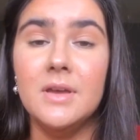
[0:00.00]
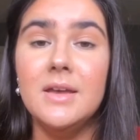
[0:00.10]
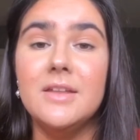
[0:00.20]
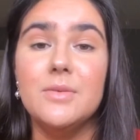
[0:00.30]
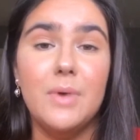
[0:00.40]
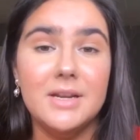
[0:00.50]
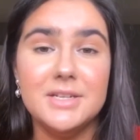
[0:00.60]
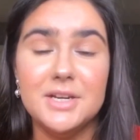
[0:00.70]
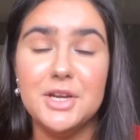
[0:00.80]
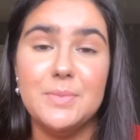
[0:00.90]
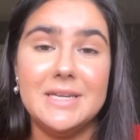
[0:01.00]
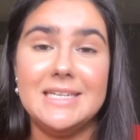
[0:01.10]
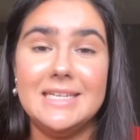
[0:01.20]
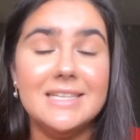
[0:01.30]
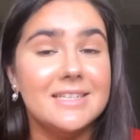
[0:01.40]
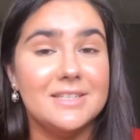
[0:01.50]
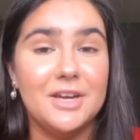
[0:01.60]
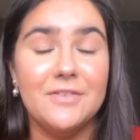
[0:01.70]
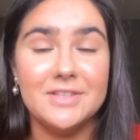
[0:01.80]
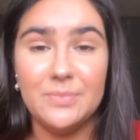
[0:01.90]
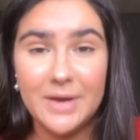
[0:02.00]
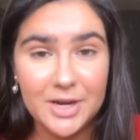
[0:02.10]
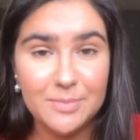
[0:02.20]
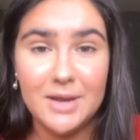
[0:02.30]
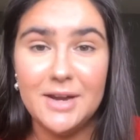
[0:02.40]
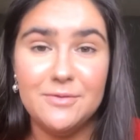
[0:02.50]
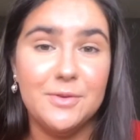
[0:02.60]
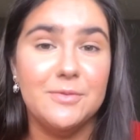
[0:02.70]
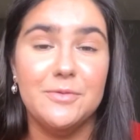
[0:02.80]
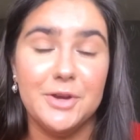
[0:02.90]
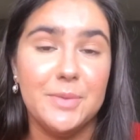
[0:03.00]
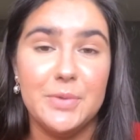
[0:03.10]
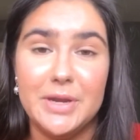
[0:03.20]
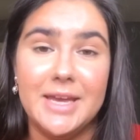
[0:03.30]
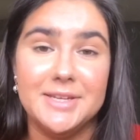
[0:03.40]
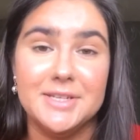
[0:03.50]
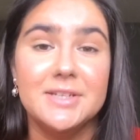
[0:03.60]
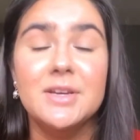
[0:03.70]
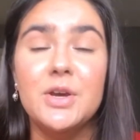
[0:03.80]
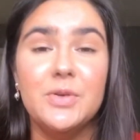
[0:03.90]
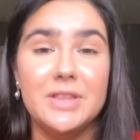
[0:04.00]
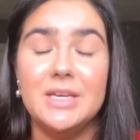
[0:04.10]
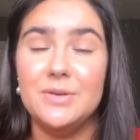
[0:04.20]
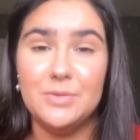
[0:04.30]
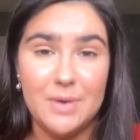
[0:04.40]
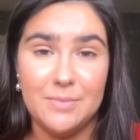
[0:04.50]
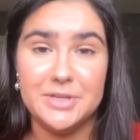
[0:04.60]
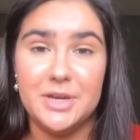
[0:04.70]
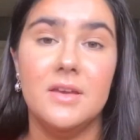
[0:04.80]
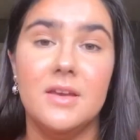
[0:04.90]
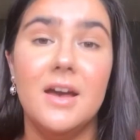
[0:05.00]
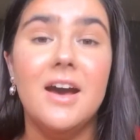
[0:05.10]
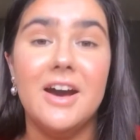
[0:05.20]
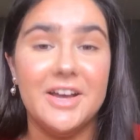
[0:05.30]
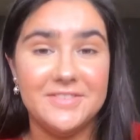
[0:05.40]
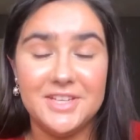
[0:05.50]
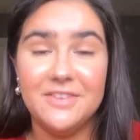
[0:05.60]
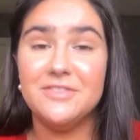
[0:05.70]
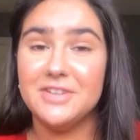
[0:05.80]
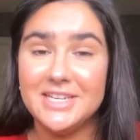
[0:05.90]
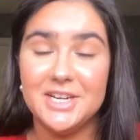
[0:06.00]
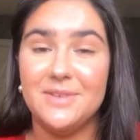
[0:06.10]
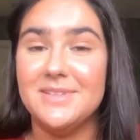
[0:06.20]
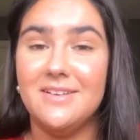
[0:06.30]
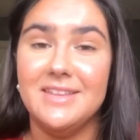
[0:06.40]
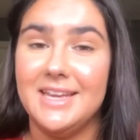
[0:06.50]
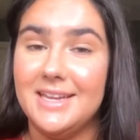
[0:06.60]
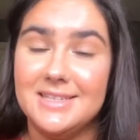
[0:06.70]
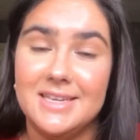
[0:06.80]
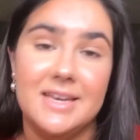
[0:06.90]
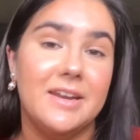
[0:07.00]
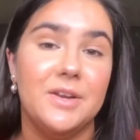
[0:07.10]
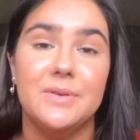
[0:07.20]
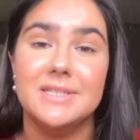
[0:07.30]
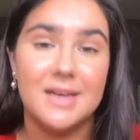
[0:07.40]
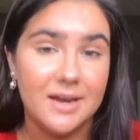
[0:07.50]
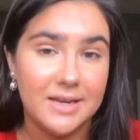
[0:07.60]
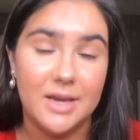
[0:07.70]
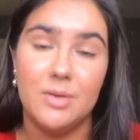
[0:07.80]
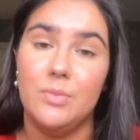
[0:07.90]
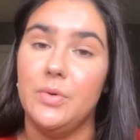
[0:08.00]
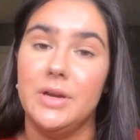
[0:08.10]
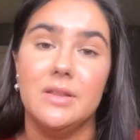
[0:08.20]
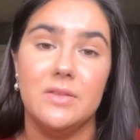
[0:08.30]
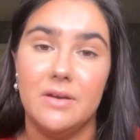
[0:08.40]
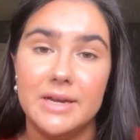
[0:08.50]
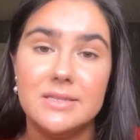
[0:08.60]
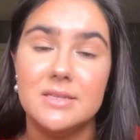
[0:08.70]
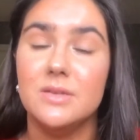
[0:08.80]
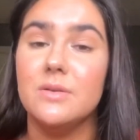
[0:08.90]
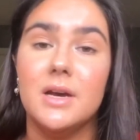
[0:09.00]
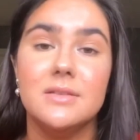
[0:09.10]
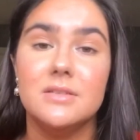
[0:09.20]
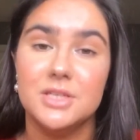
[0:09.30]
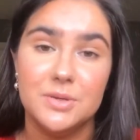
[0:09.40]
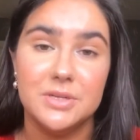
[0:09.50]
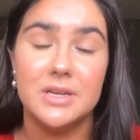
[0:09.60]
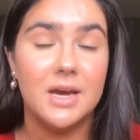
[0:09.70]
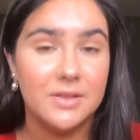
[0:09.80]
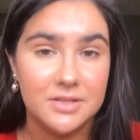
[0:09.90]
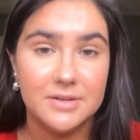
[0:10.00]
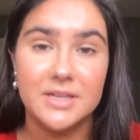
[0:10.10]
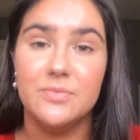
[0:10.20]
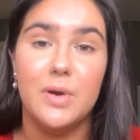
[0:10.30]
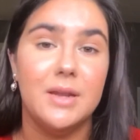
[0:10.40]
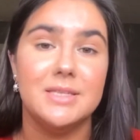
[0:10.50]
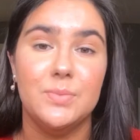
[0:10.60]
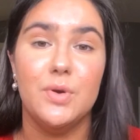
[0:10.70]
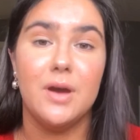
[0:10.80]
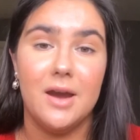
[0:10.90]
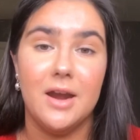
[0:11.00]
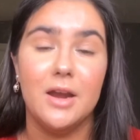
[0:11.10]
The Monitoring Committee needs to serve as a better platform for communication with you, the membership. I've served 3 terms on the NSE and I know exactly how important the ISSU Constitution and the Directive Policy Book are